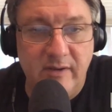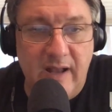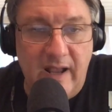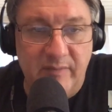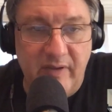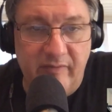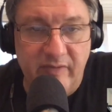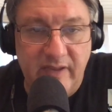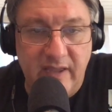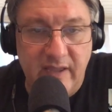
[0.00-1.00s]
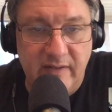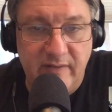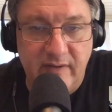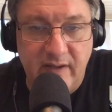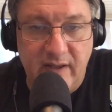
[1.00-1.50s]
You're not going to be able to
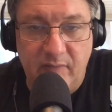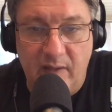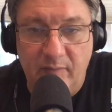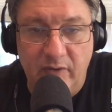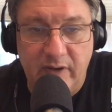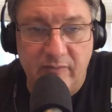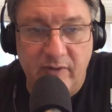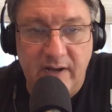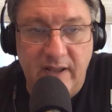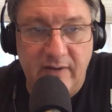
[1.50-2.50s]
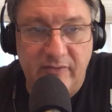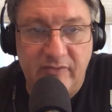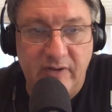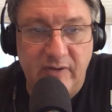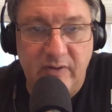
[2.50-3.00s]
get. I'm looking right now to
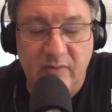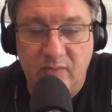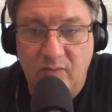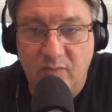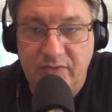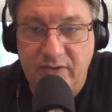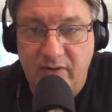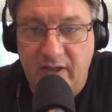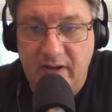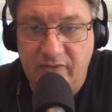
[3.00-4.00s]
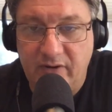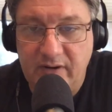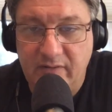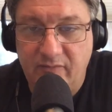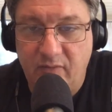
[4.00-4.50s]
see what they're kind of
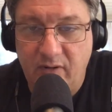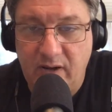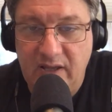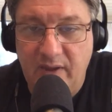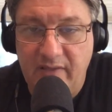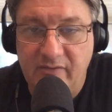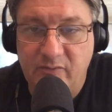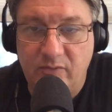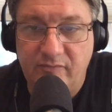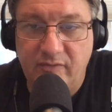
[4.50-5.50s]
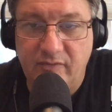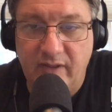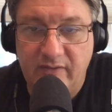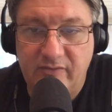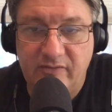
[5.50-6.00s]
trending for. eBay, there's one for
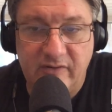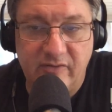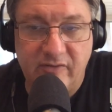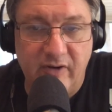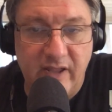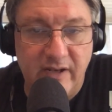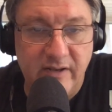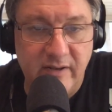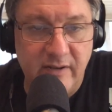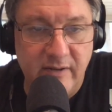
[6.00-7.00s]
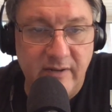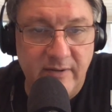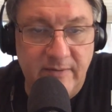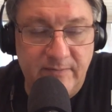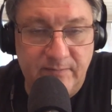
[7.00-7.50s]
like $6,000.
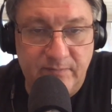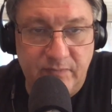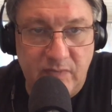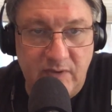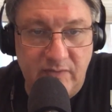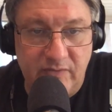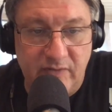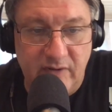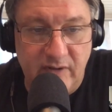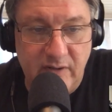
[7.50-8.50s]
Let's see.